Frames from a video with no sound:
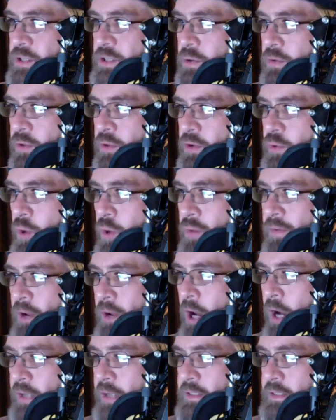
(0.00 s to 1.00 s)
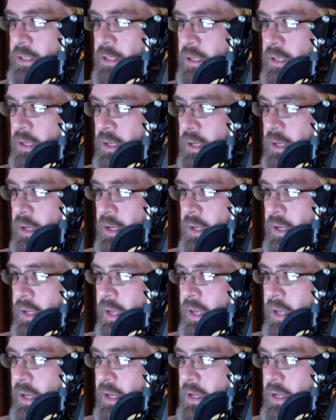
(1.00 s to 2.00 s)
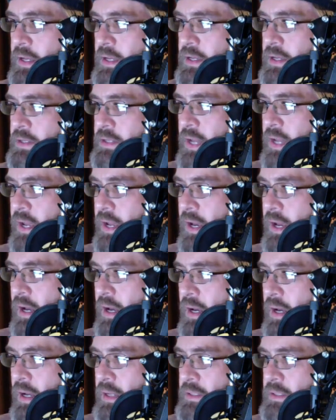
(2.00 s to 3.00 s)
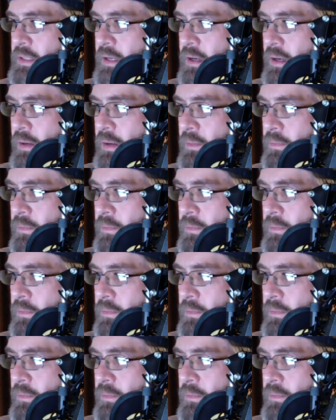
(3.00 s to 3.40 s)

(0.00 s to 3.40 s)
the Dwarvenaut. It is it's a